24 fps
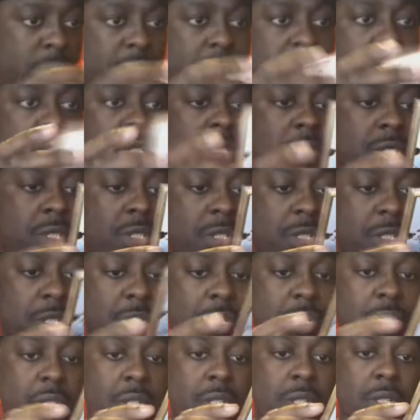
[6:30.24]
What's this
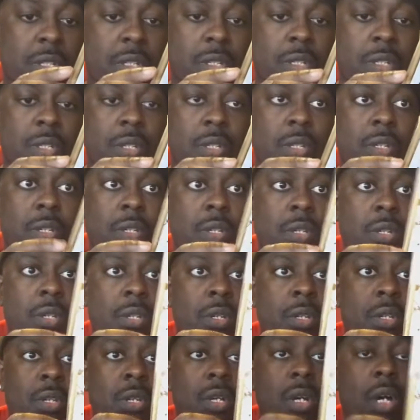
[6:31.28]
shit?
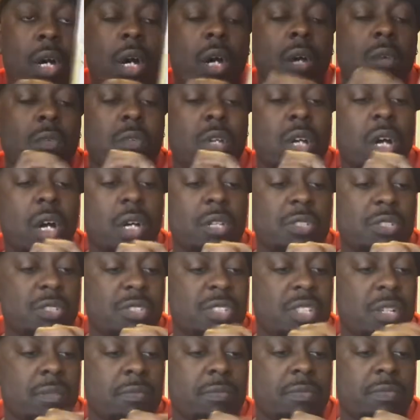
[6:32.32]
Oh,
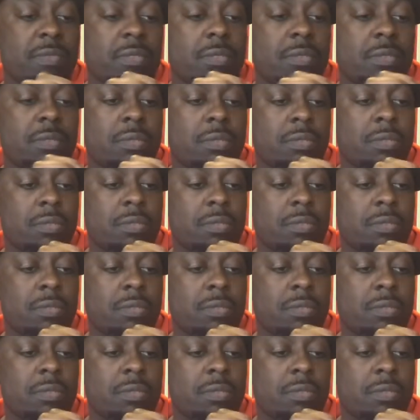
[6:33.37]
cards or something.